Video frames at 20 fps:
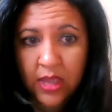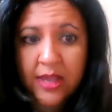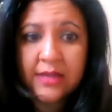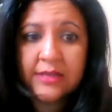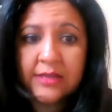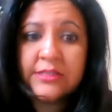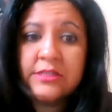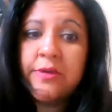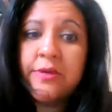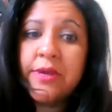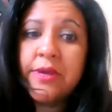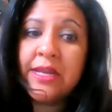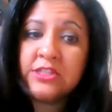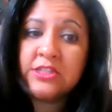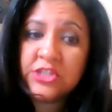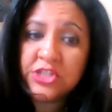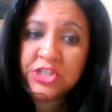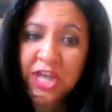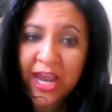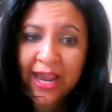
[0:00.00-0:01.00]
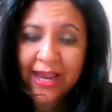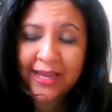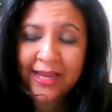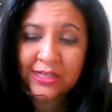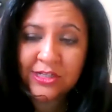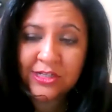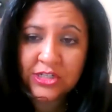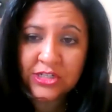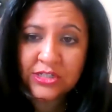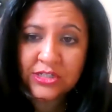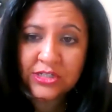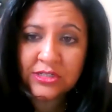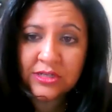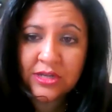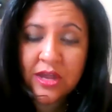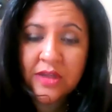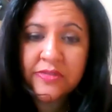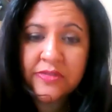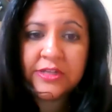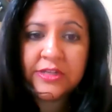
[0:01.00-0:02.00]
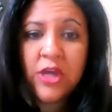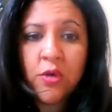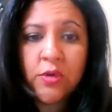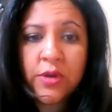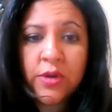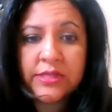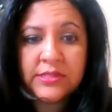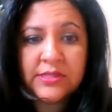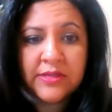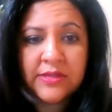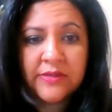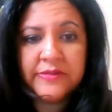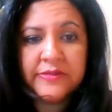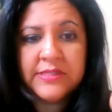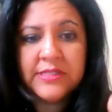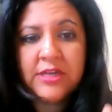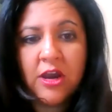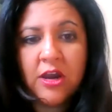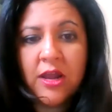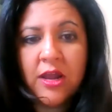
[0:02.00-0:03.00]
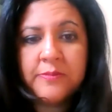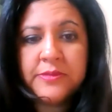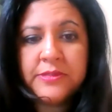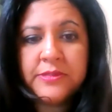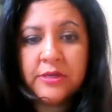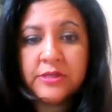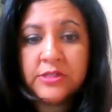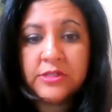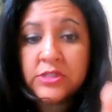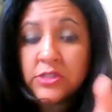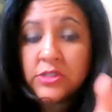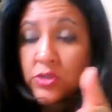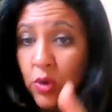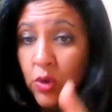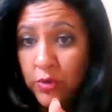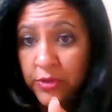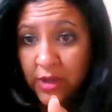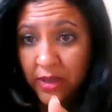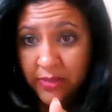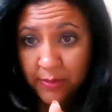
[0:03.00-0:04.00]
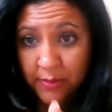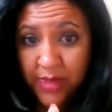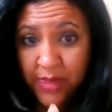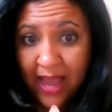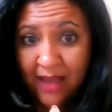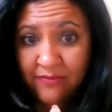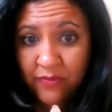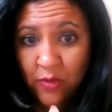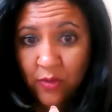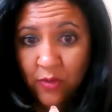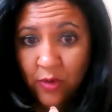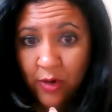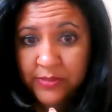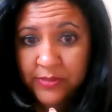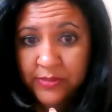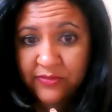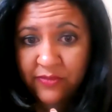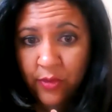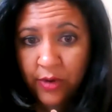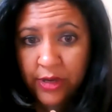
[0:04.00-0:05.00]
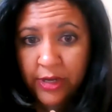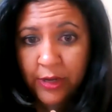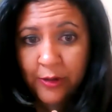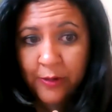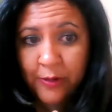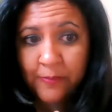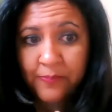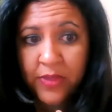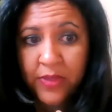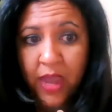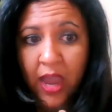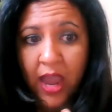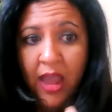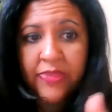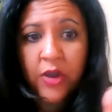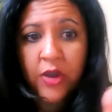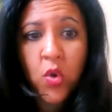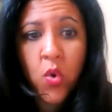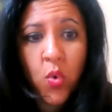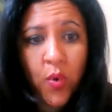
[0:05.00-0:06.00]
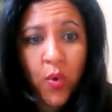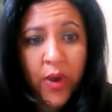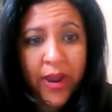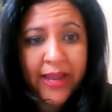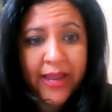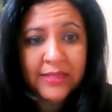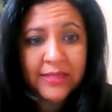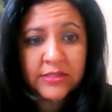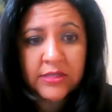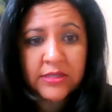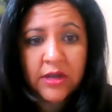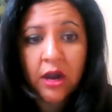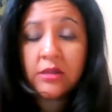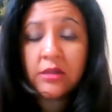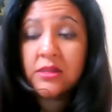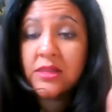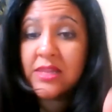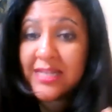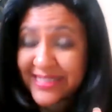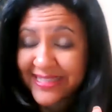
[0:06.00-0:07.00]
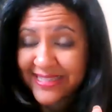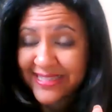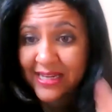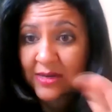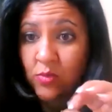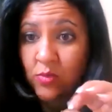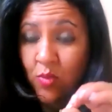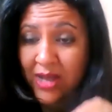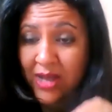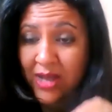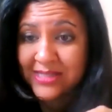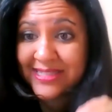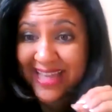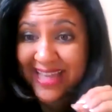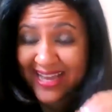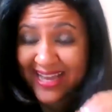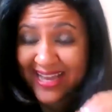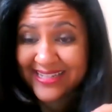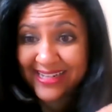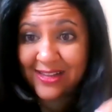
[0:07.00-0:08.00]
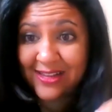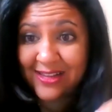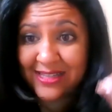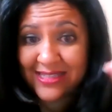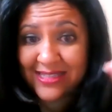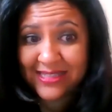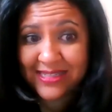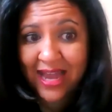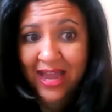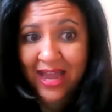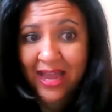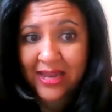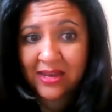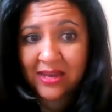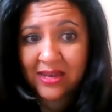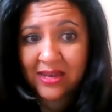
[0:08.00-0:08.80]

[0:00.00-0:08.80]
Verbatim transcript: so in exchange the tokens of the startups are sold on the platforms for you and the coins are listed once that deal is done